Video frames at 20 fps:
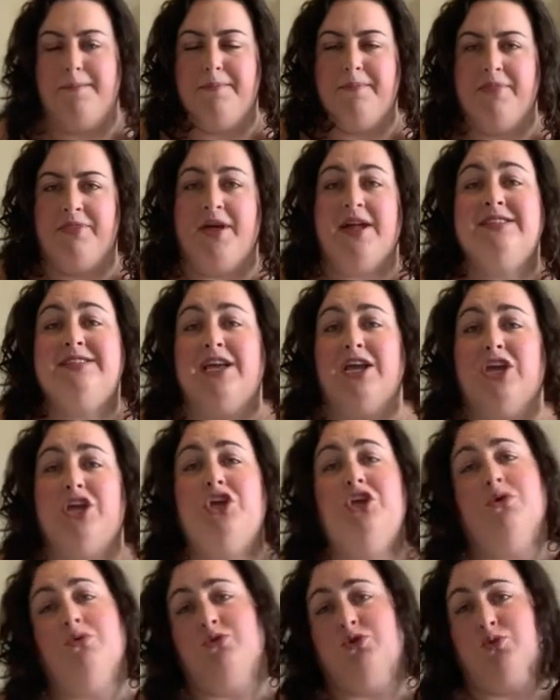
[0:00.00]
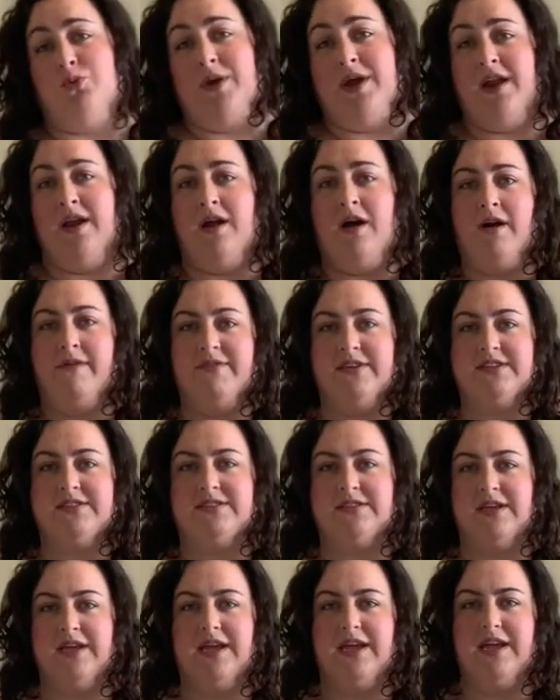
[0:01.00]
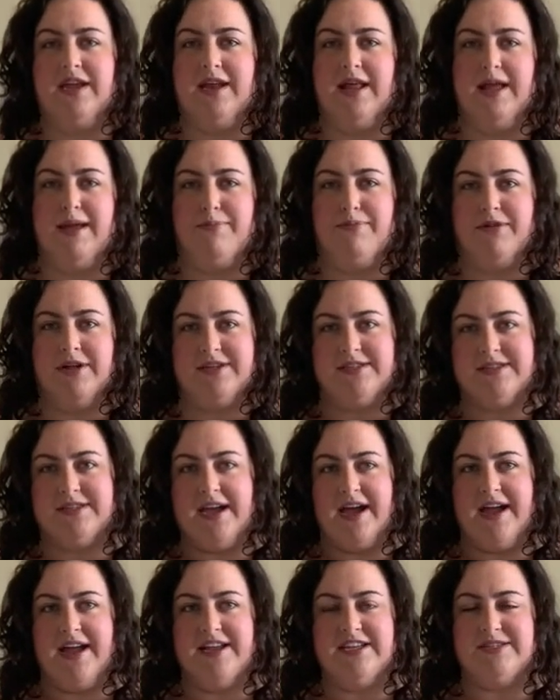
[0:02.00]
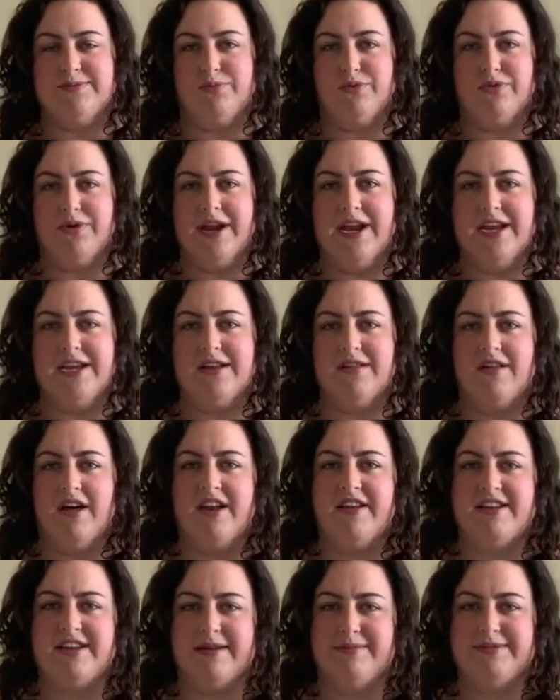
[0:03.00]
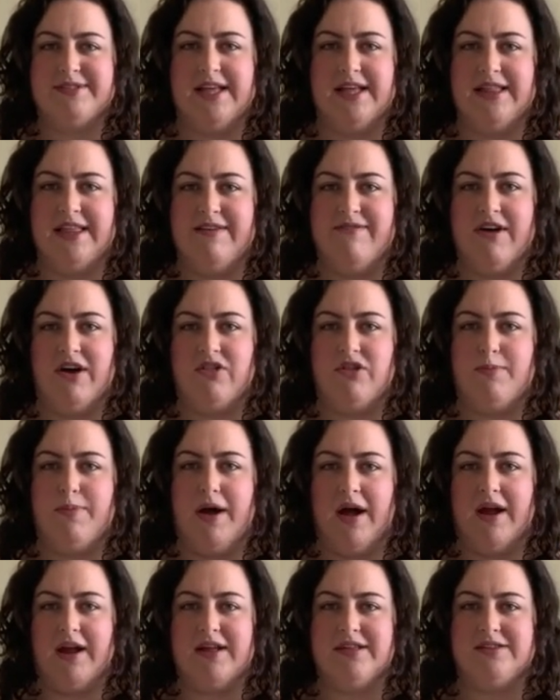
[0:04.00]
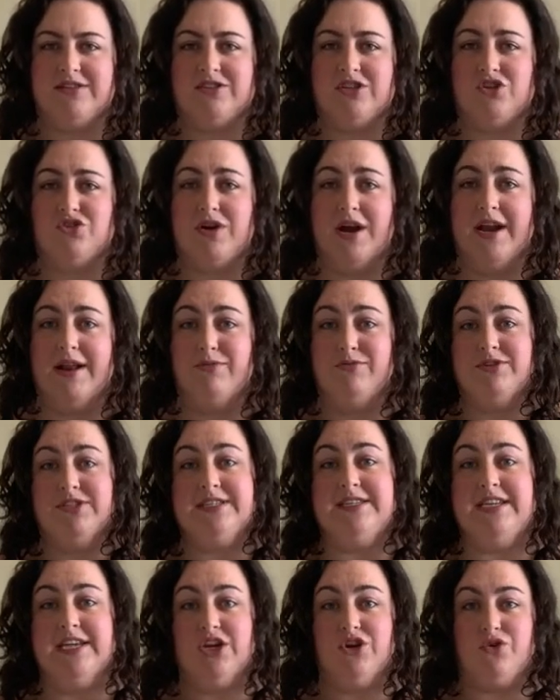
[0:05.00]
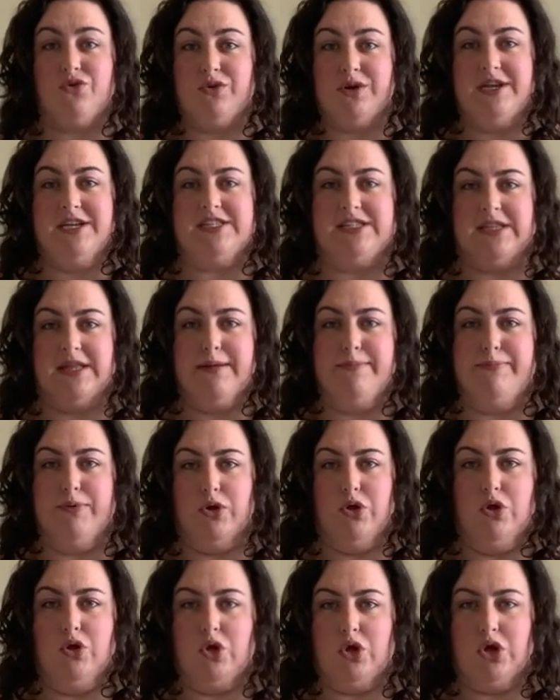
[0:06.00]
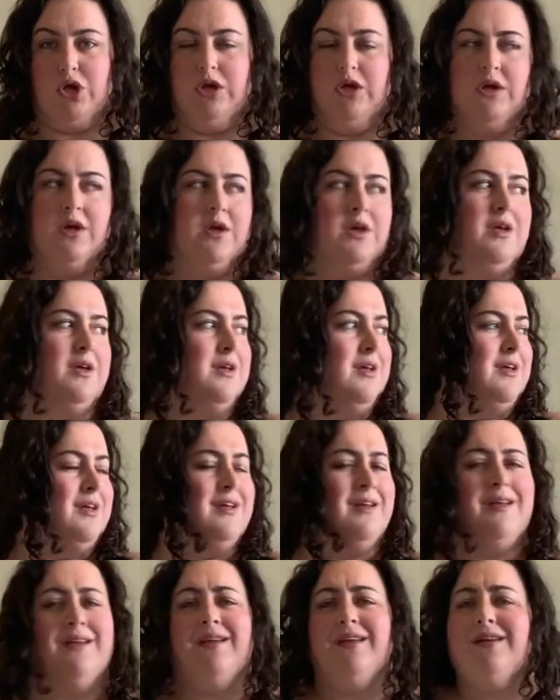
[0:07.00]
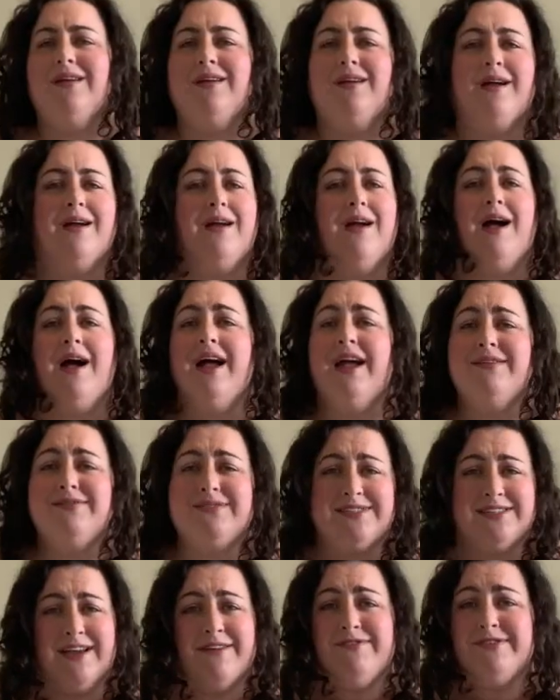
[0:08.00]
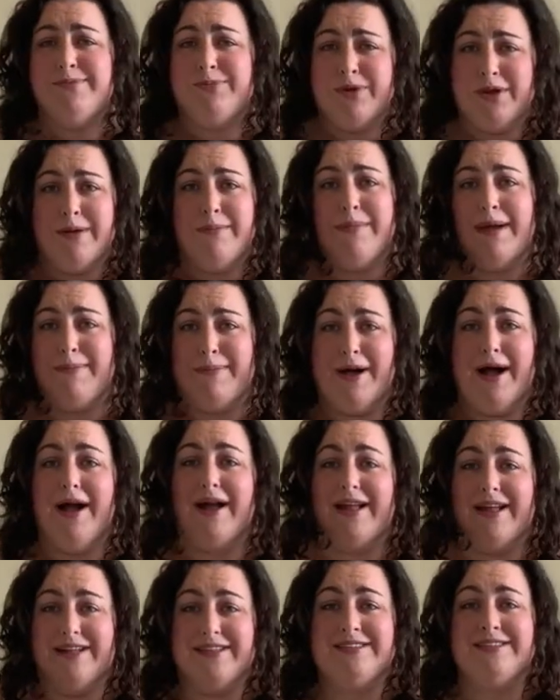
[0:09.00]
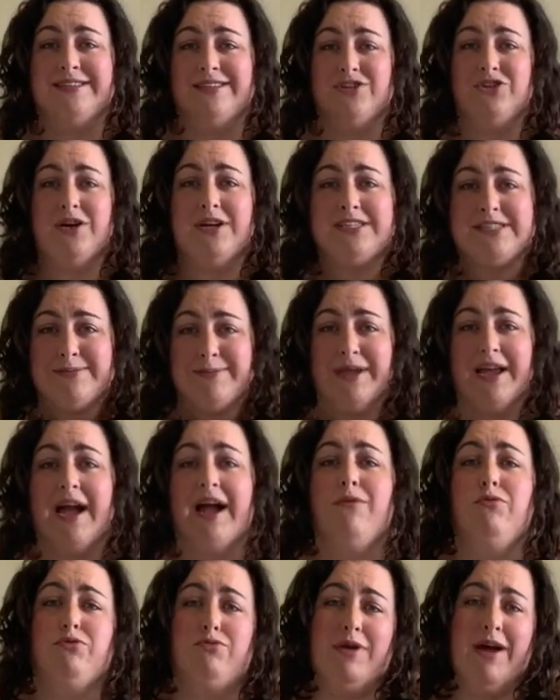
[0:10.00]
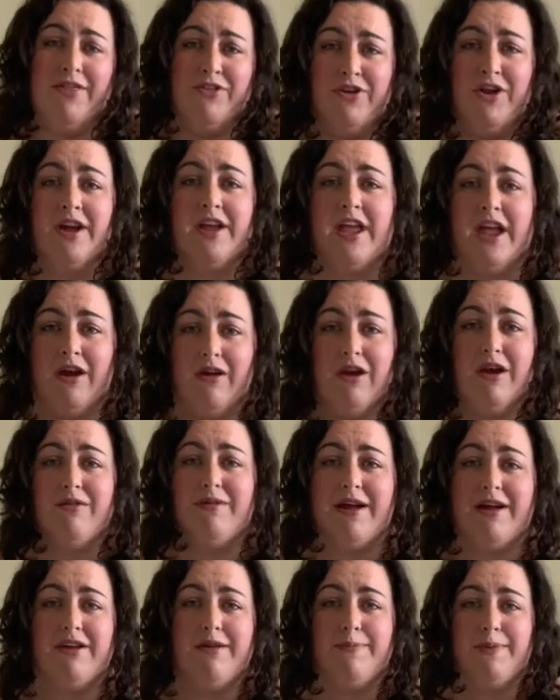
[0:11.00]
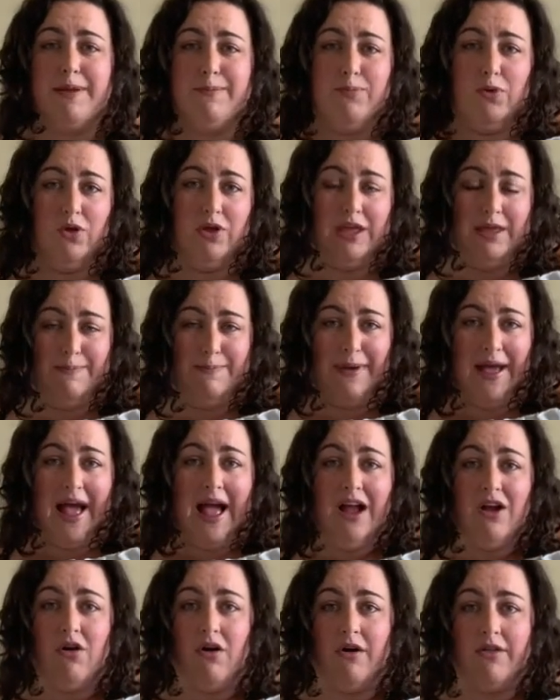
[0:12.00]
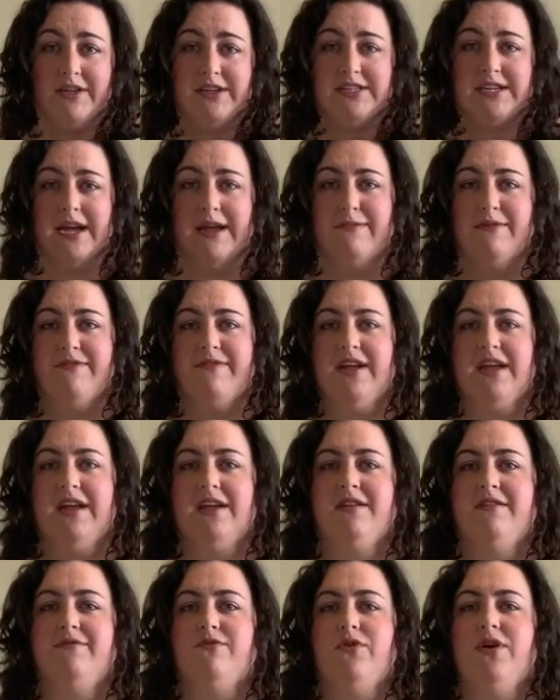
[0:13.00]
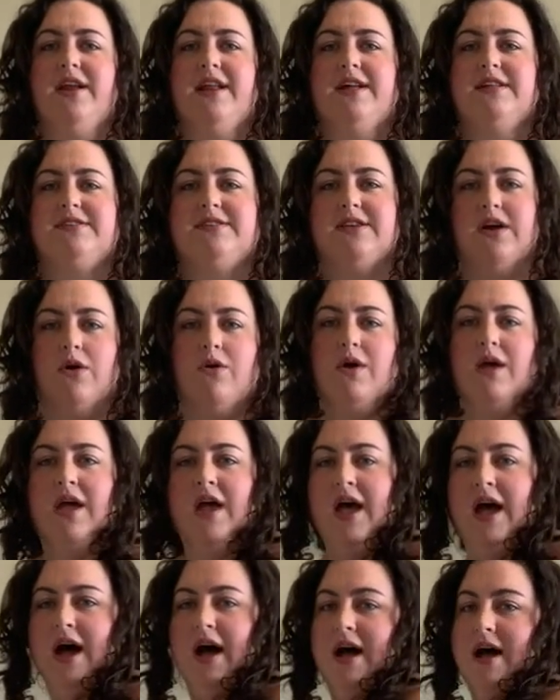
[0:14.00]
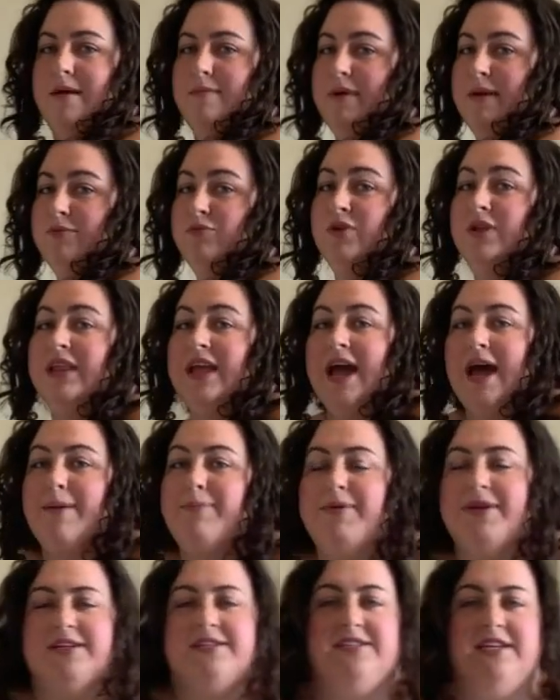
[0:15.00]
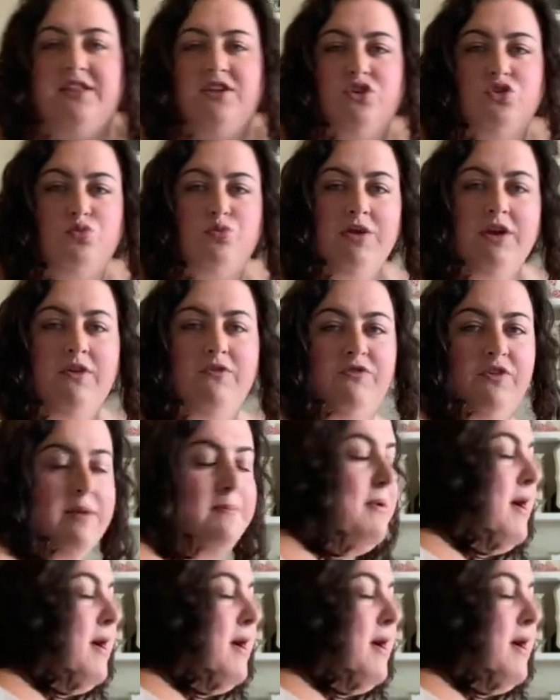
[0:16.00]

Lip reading: that's a huge win, obviously. In a plus size brand, a lot of times they leave out the pockets to try to decrease the bulk. I have stuff to put in my pockets. Trust me, I would rather not carry around a big bulky bag all the time if I can avoid it. So I'm really happy to see there's real front